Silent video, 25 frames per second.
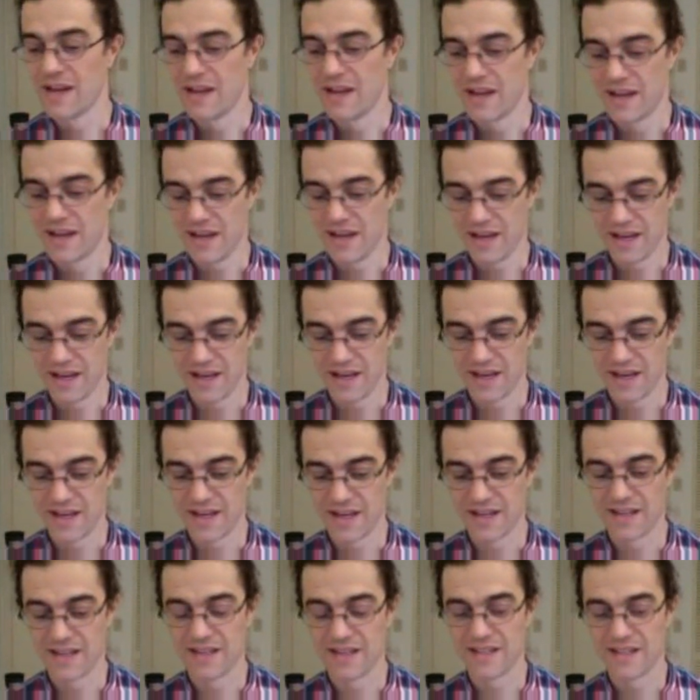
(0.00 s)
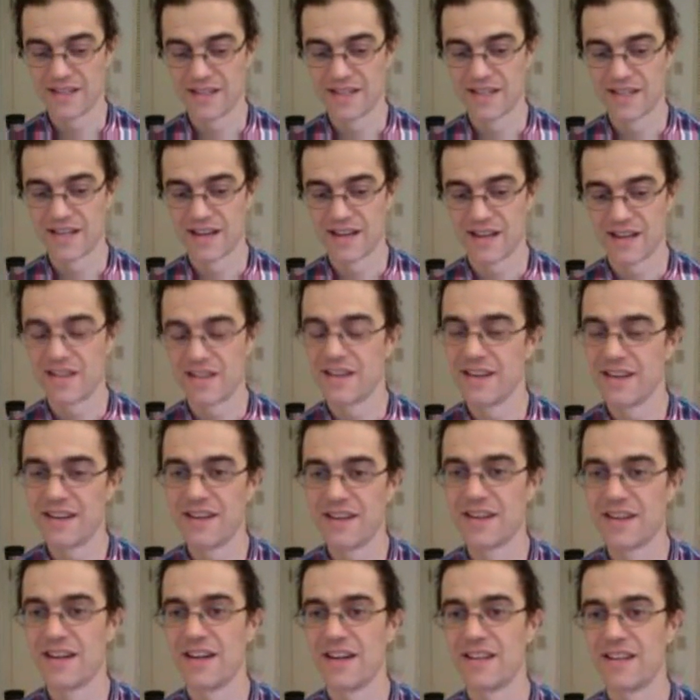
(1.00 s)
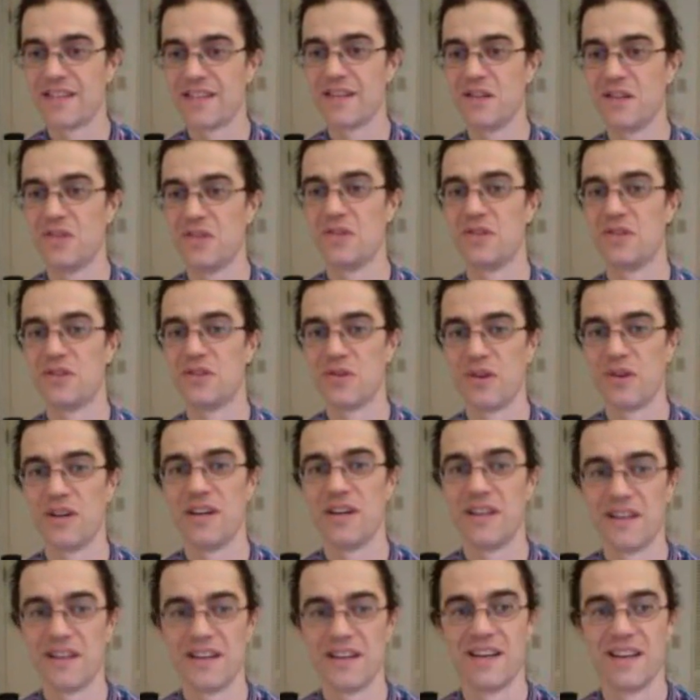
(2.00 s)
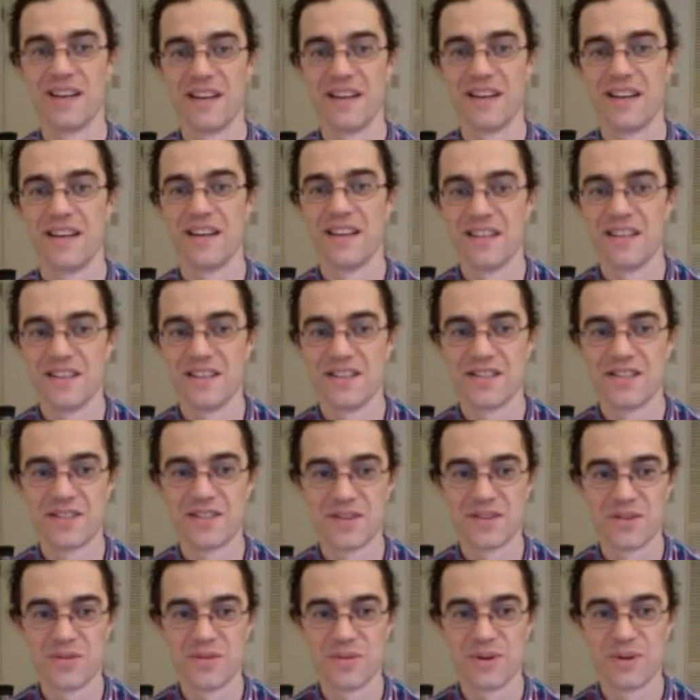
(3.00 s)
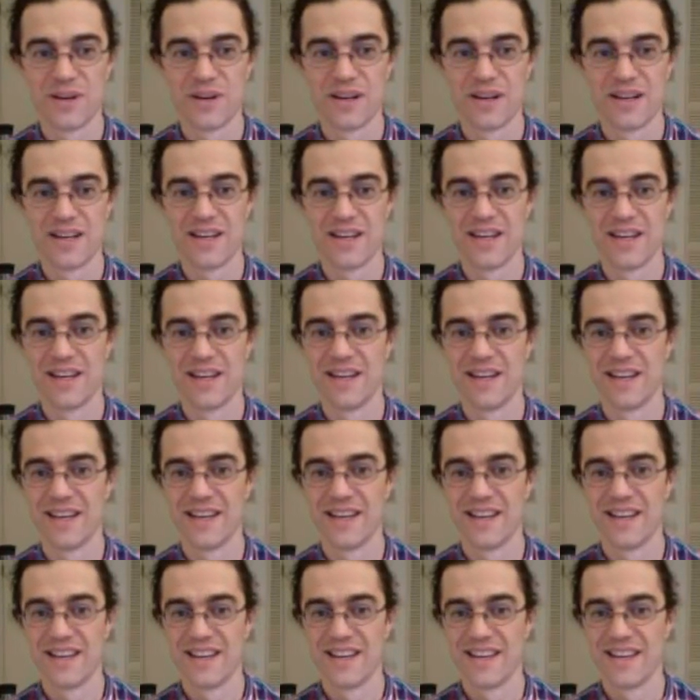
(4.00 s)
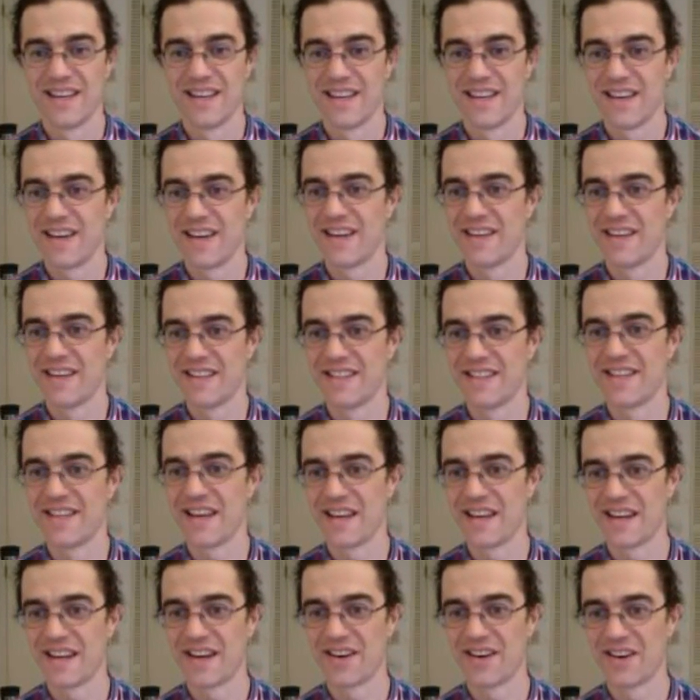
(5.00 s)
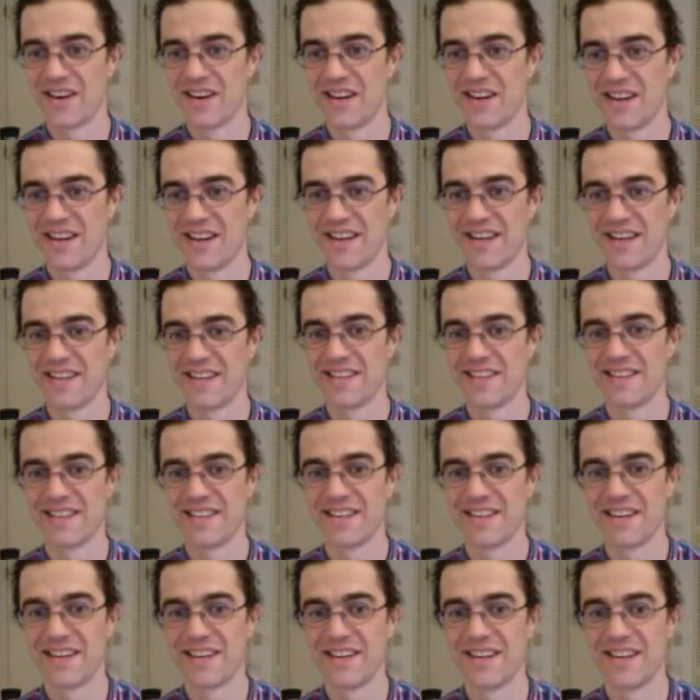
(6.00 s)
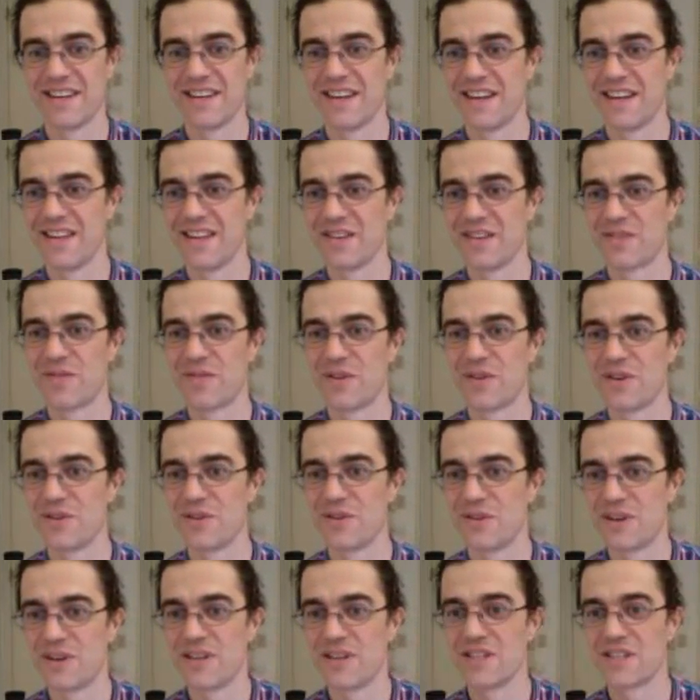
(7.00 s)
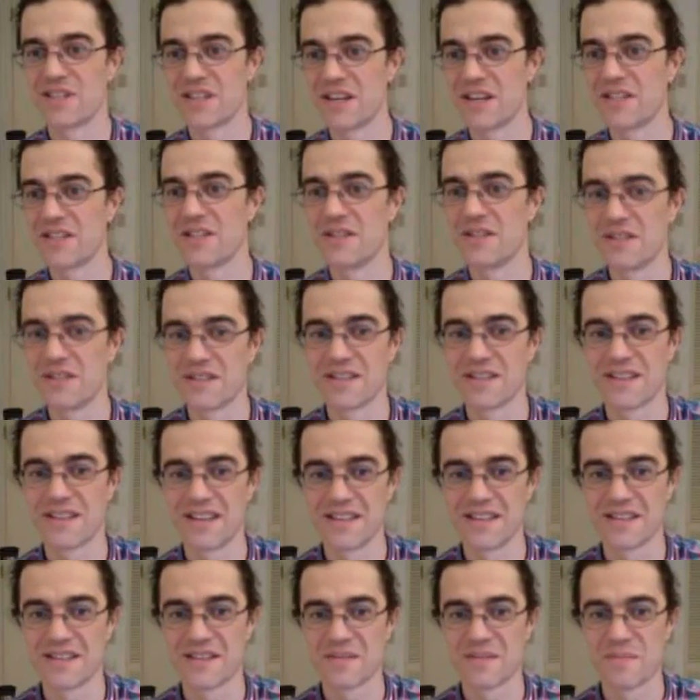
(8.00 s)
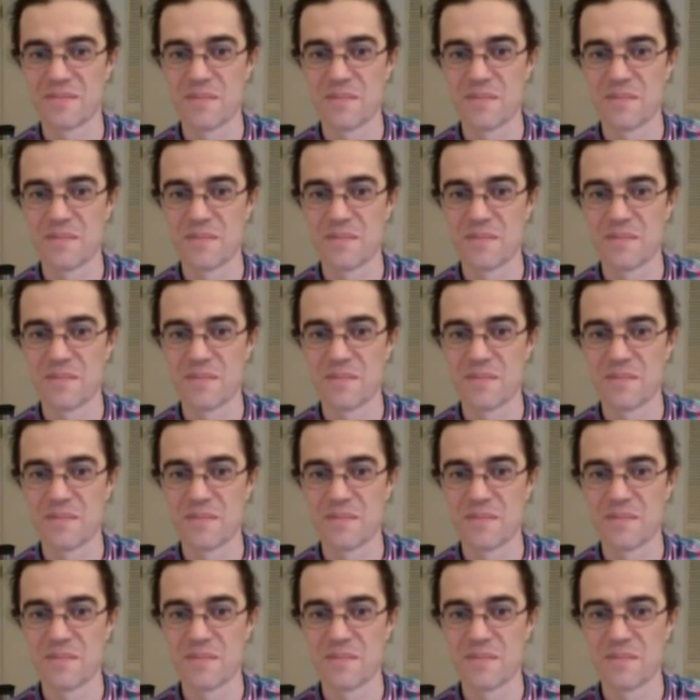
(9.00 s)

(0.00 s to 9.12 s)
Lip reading: and I think you'll enjoy it. So yeah, take care, and look forward to our discussions. Thanks.